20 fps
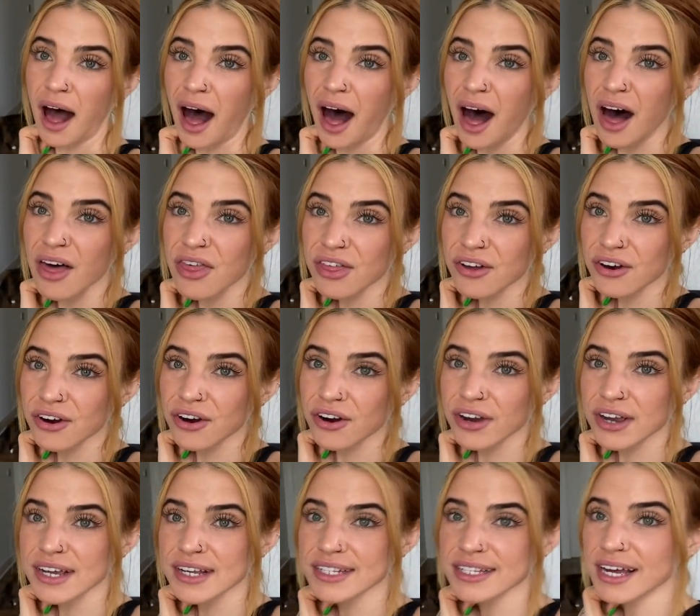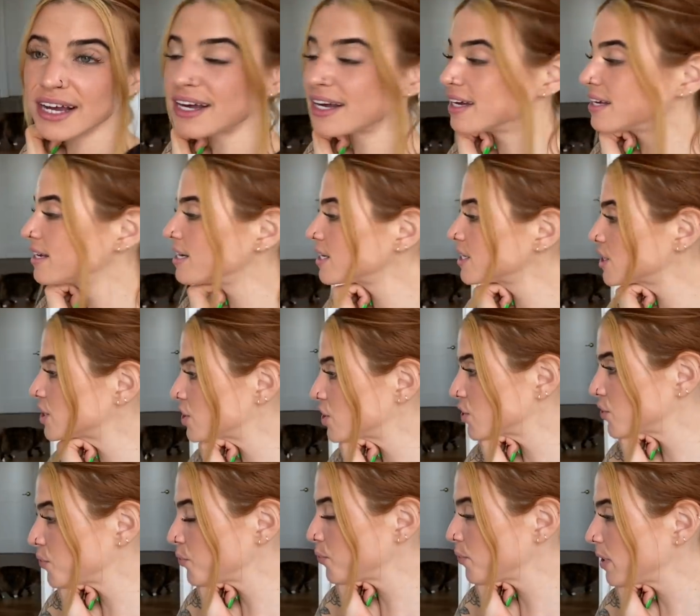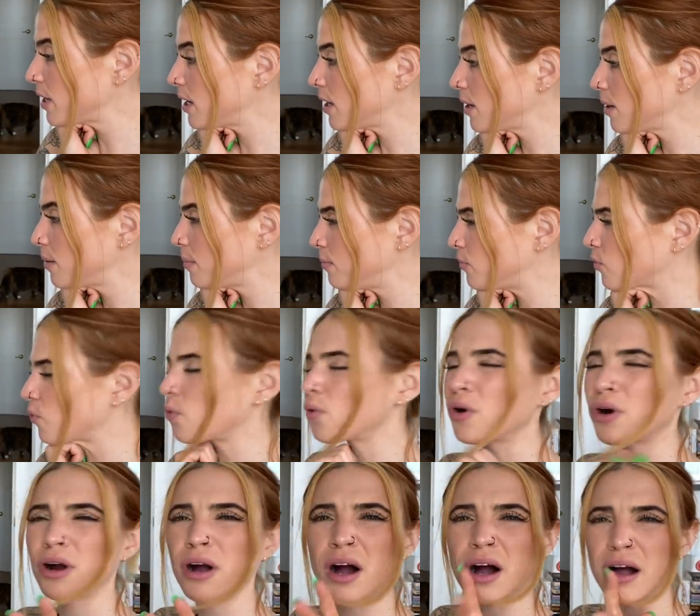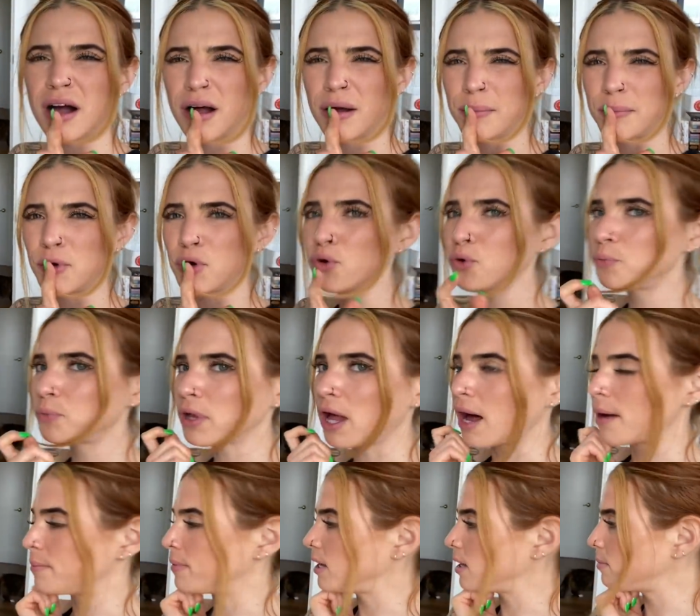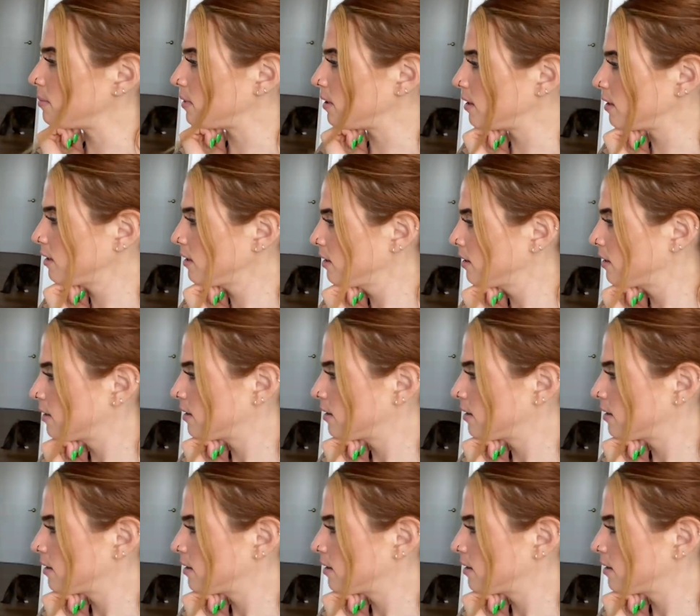other is on Scribd or Hoopla, maybe.